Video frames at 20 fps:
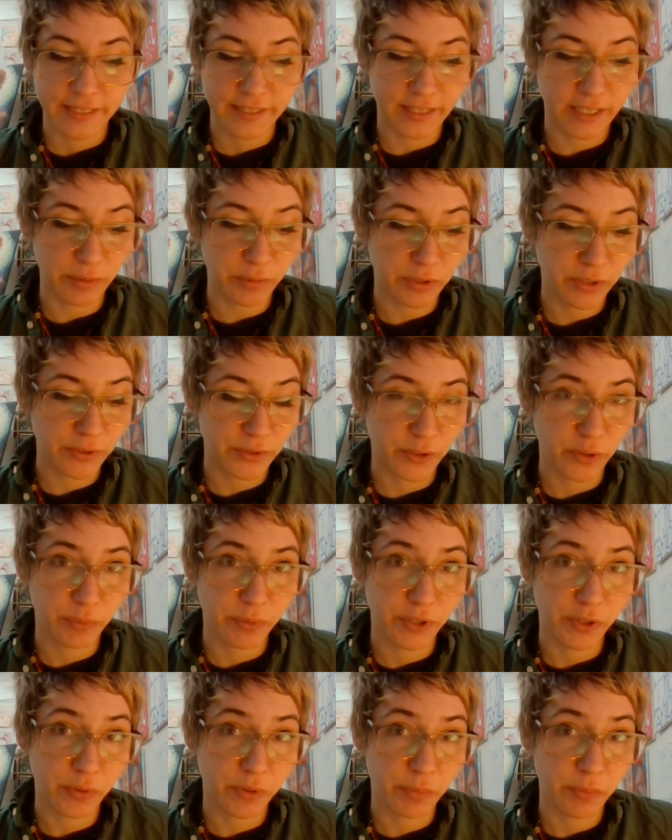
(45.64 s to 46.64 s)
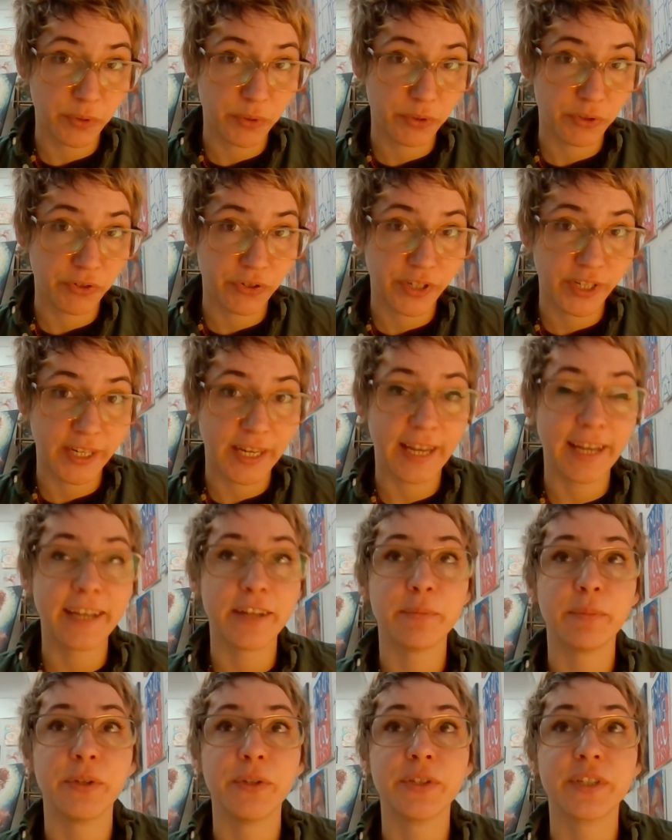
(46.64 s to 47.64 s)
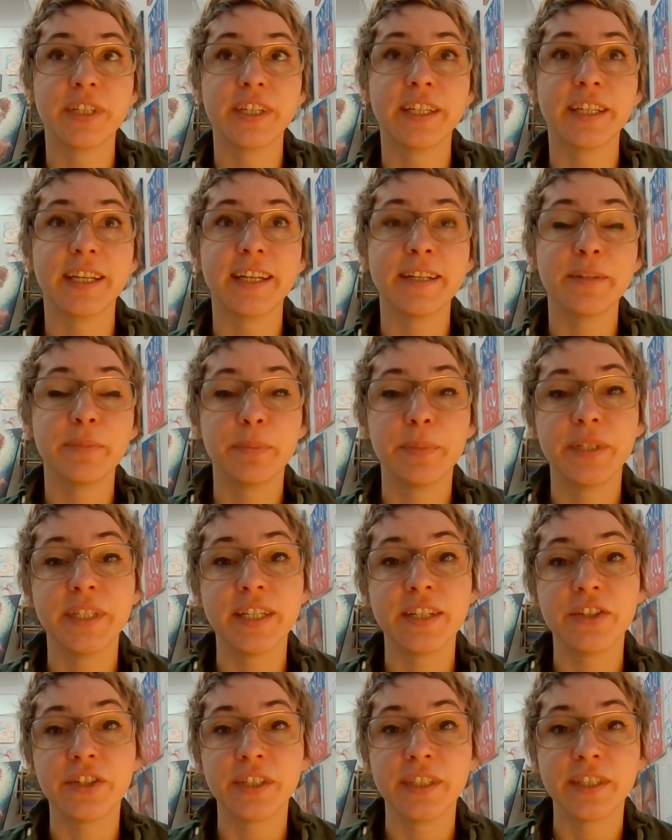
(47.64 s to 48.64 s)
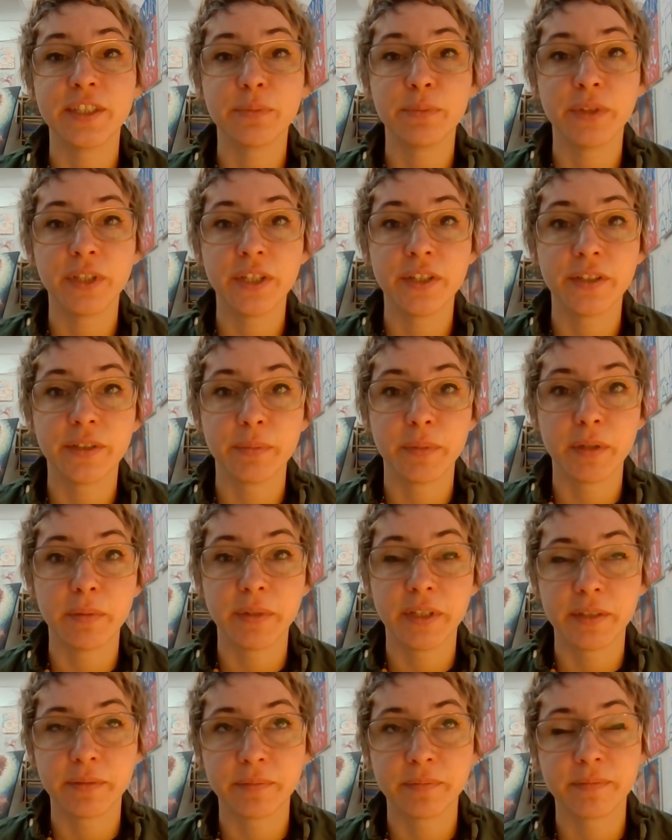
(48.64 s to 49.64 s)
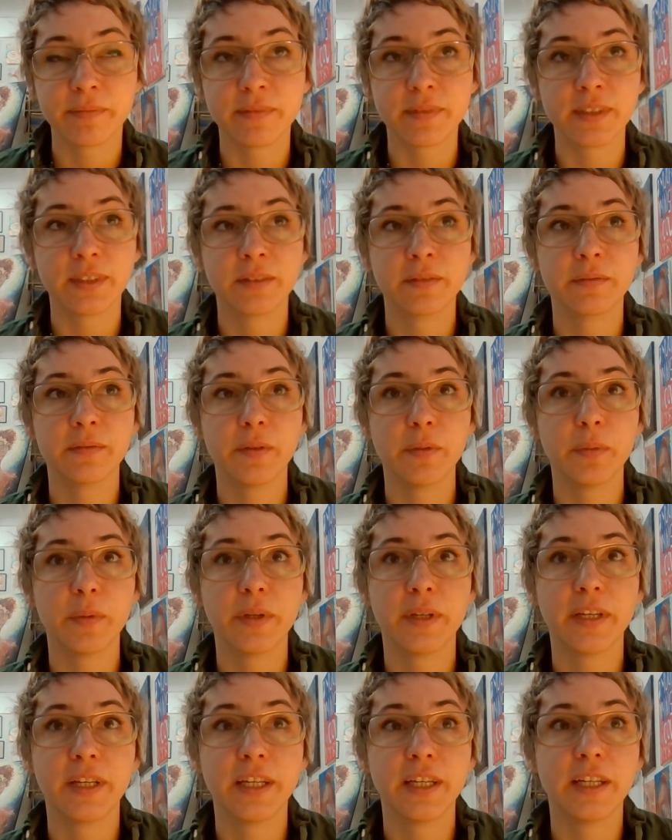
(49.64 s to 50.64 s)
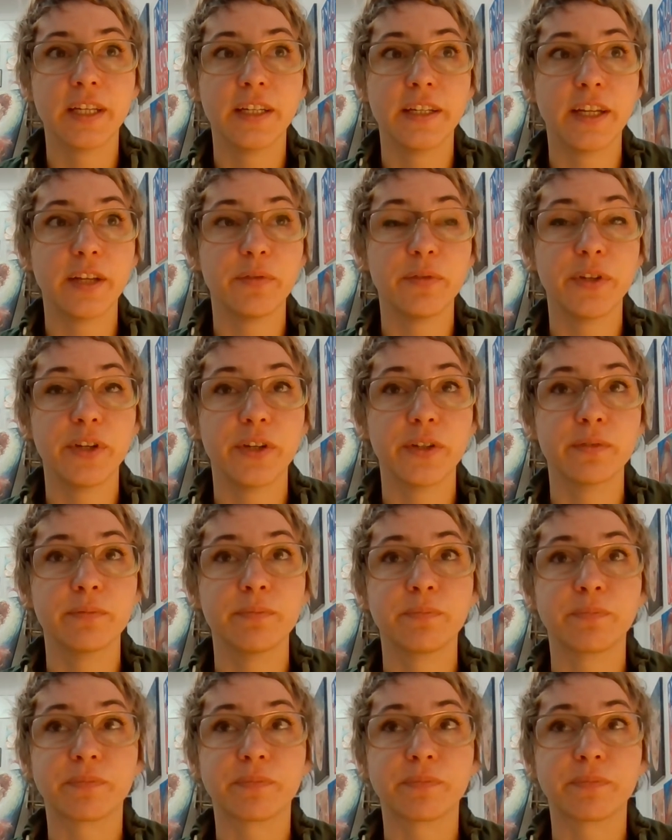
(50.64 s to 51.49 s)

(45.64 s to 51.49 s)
that will also be doing poetry and music and potentially some theater, maybe. Never know.